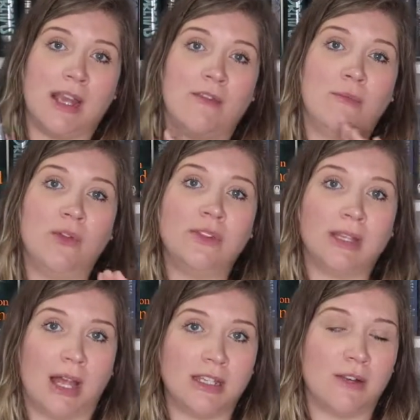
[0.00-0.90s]
They've moved to
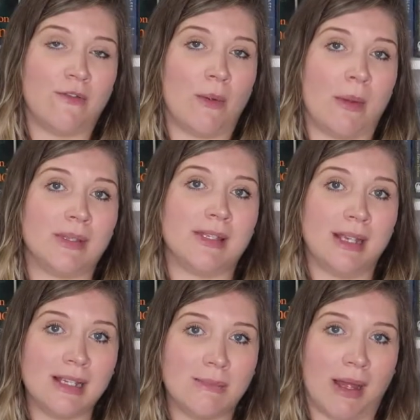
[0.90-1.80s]
London for about
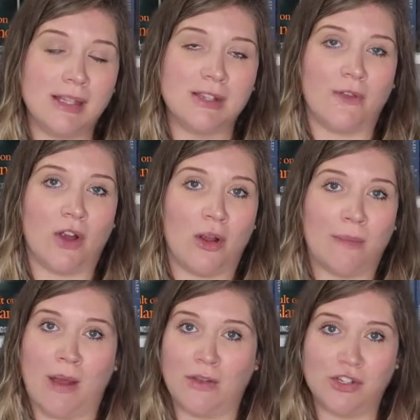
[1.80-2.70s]
6 months for her
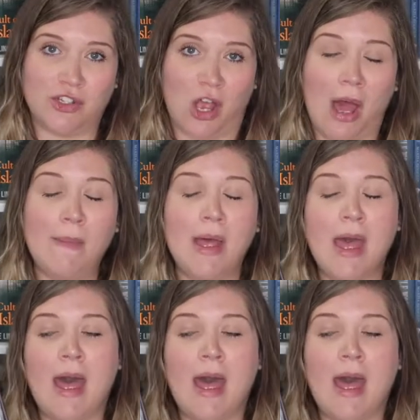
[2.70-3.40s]
mother's job,